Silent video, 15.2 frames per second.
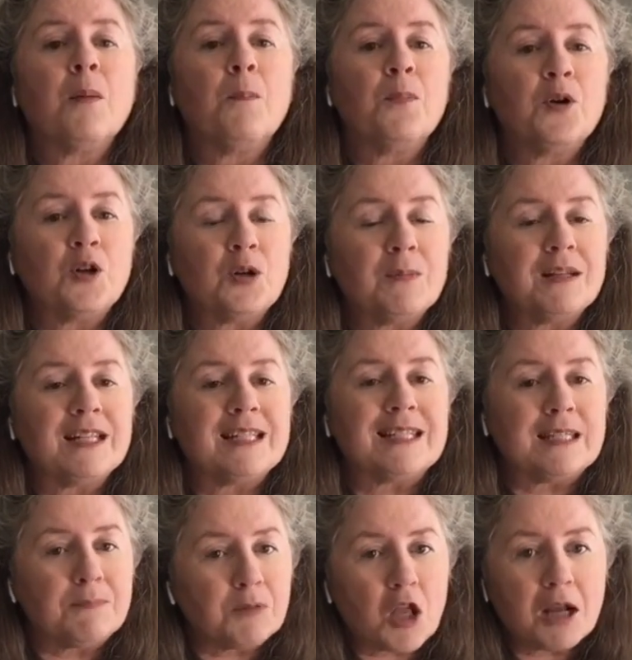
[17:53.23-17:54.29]
put them in a
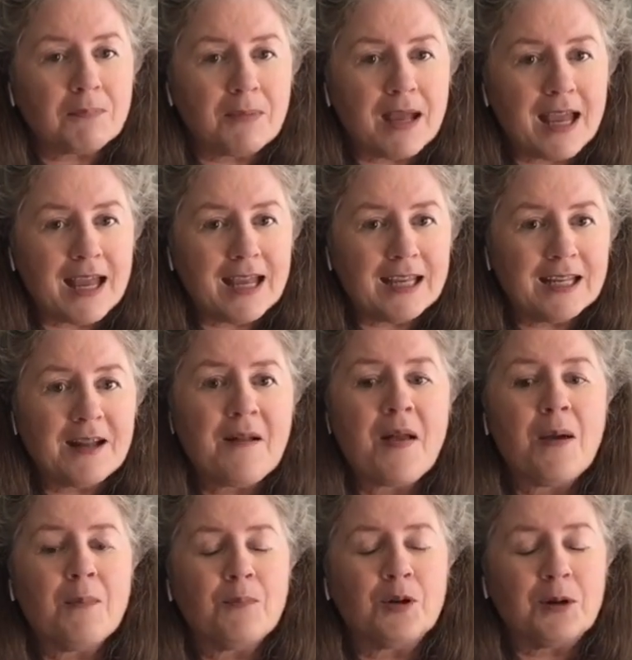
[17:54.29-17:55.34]
Ziploc bag,
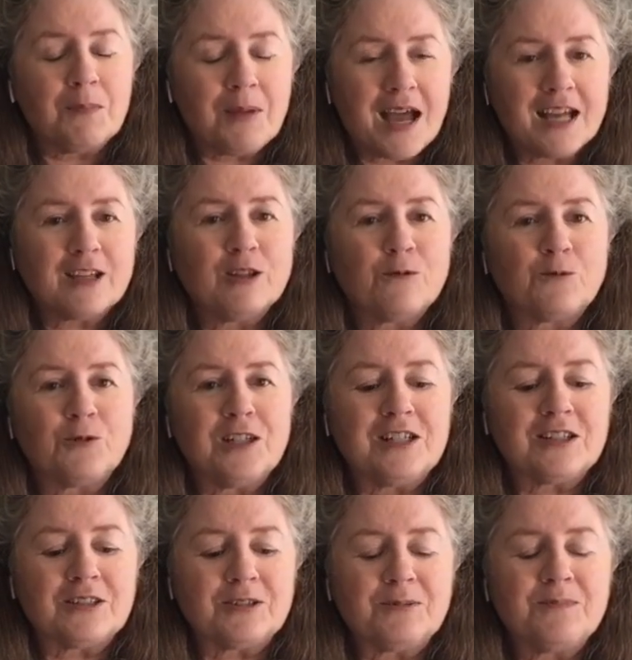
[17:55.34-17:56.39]
put them back in the
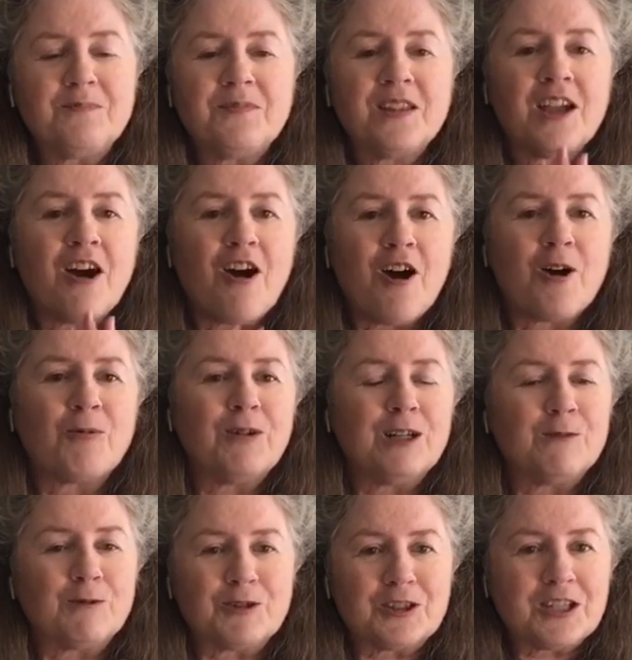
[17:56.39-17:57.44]
freezer, all ready
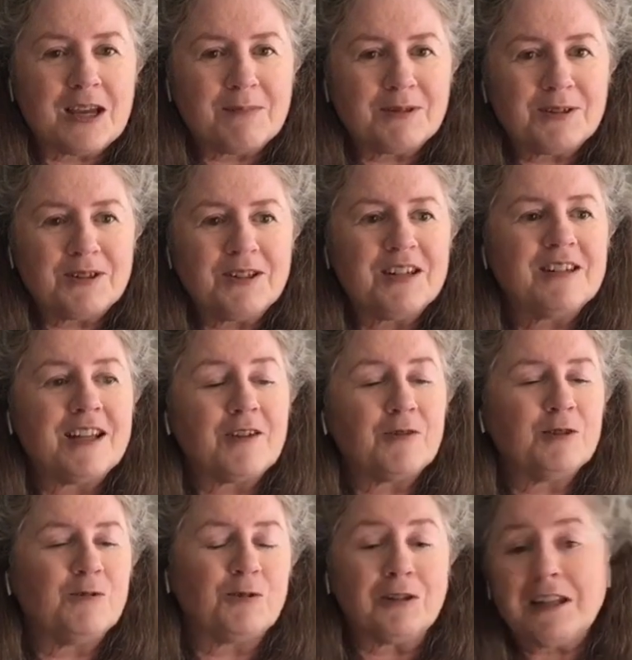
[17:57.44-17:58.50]
for summer, not only
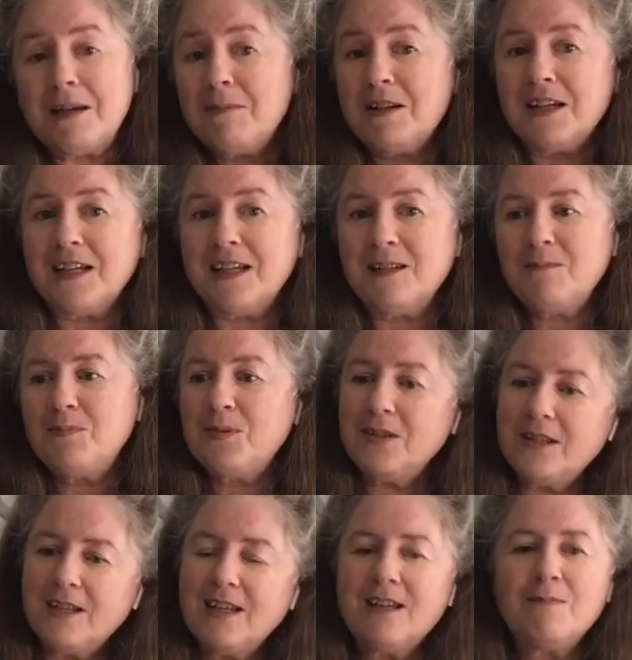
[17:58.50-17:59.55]
for lemonade, but
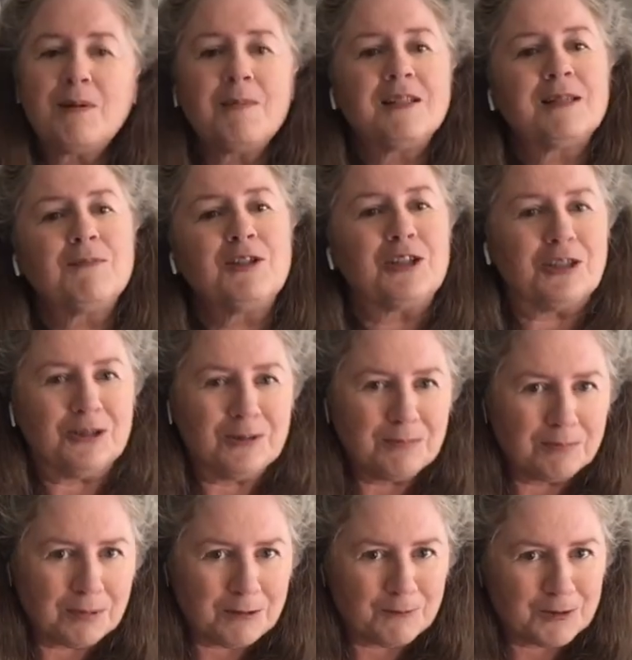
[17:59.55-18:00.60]
hey, maybe some adult
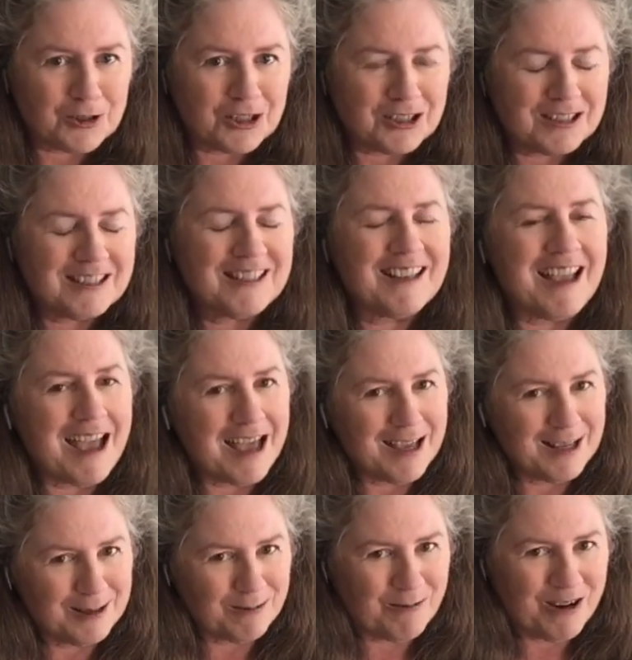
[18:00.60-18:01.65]
beverages
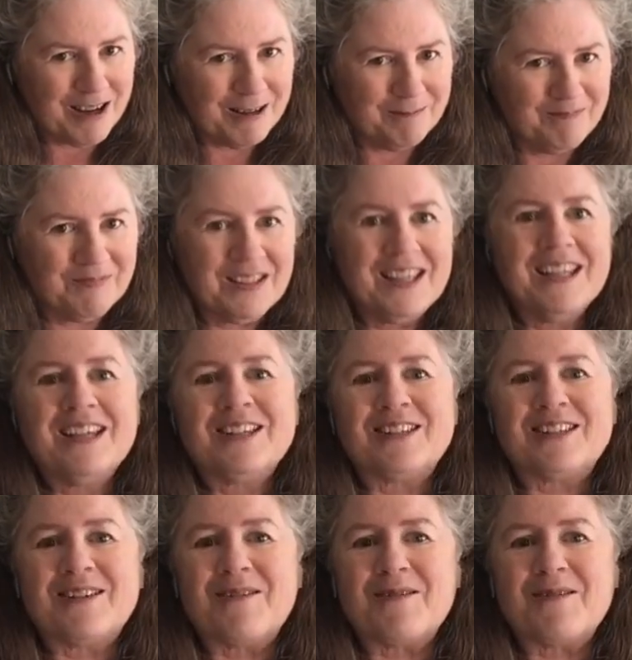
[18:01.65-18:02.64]
as well. So